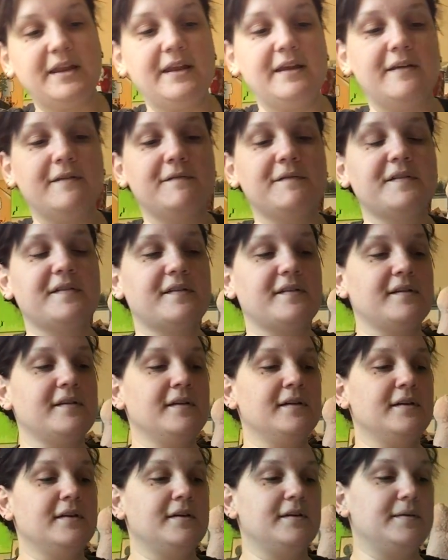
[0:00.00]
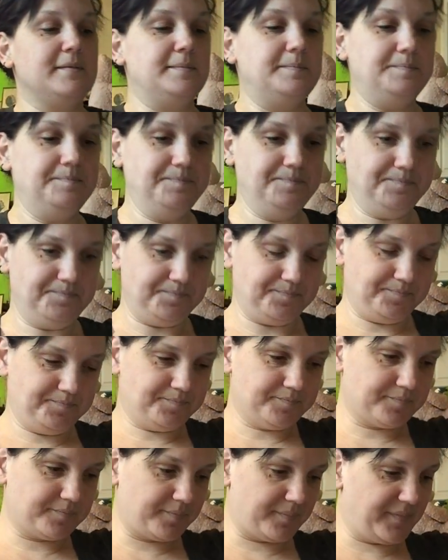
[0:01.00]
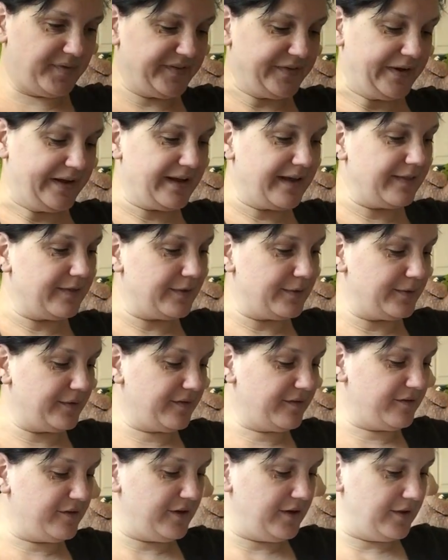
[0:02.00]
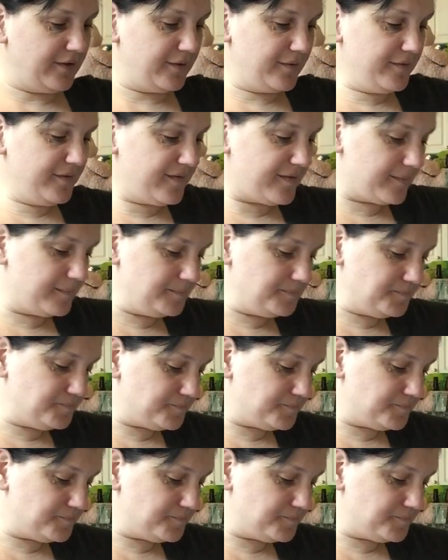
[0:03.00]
leaves, so I got those to use.